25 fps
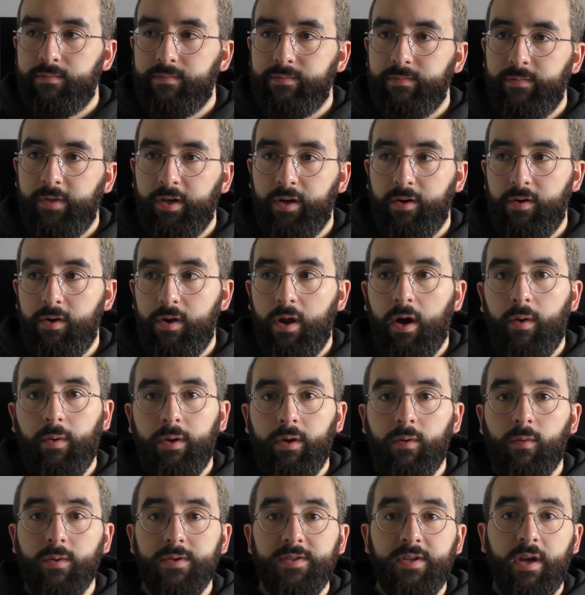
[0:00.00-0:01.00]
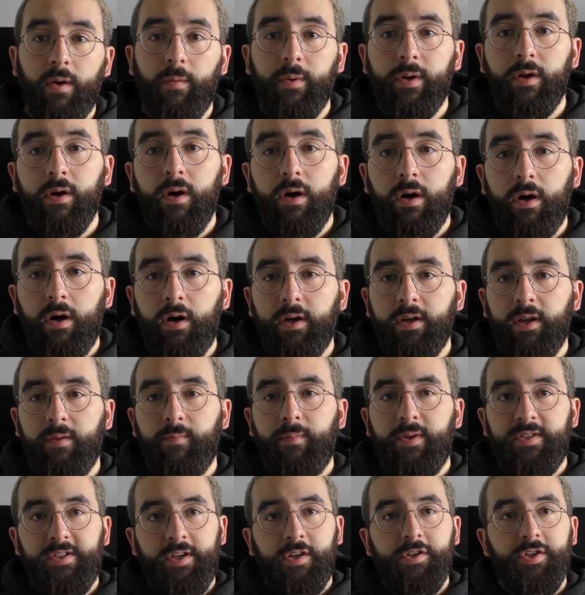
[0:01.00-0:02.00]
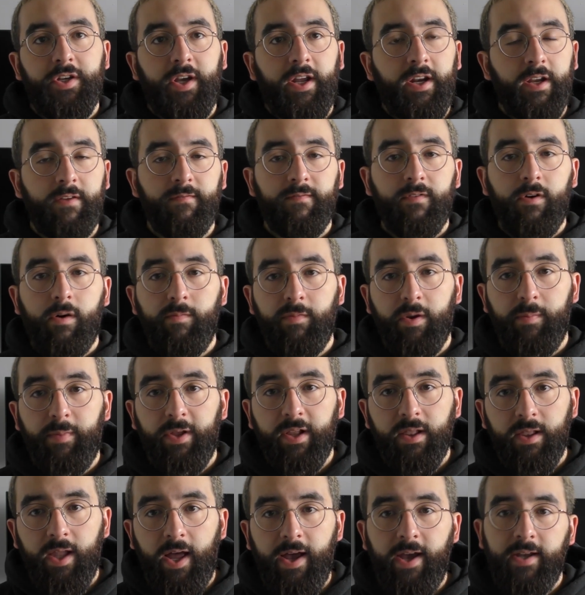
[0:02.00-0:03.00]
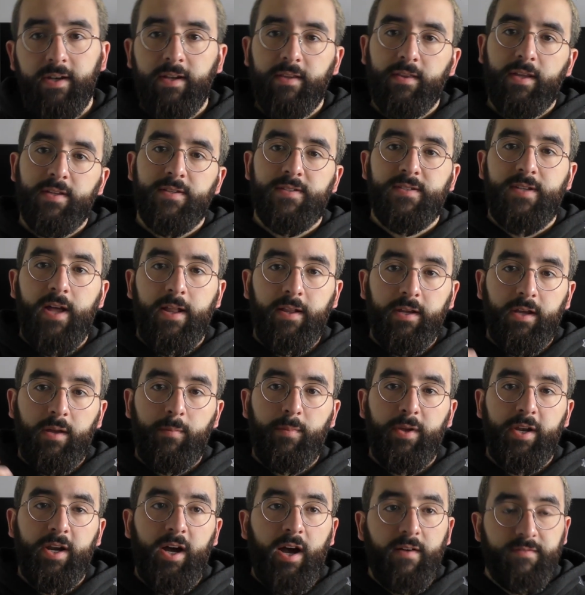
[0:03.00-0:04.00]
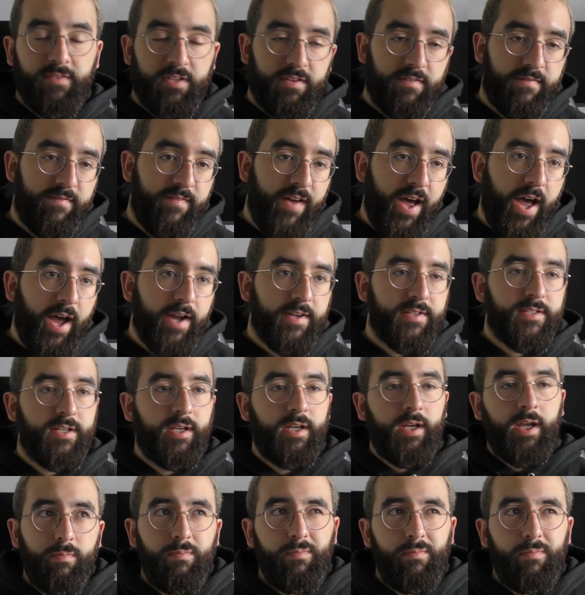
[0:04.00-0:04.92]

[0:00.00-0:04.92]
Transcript: knowing what's going on and potentially getting informed a bit late and then selling a bit after the fact,